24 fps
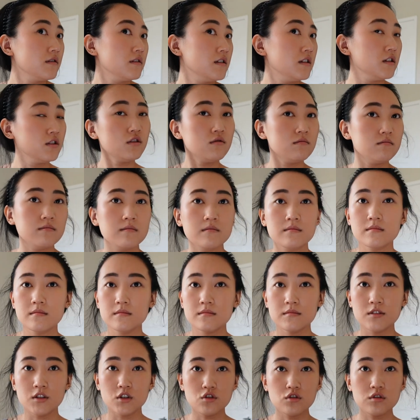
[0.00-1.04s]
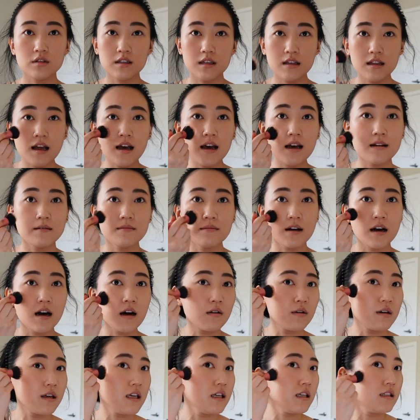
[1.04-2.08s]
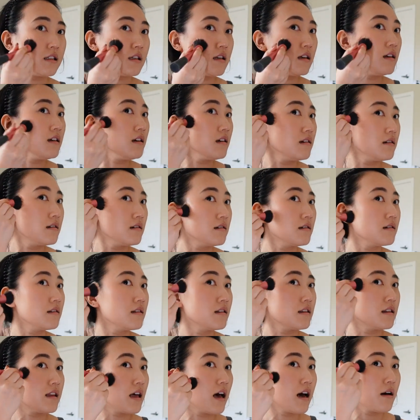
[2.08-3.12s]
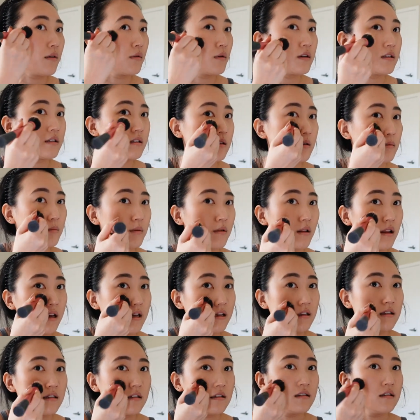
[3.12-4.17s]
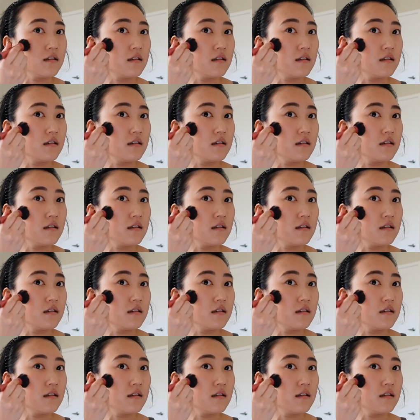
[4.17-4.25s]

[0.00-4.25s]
Did, did you see that? How easy that was to blend?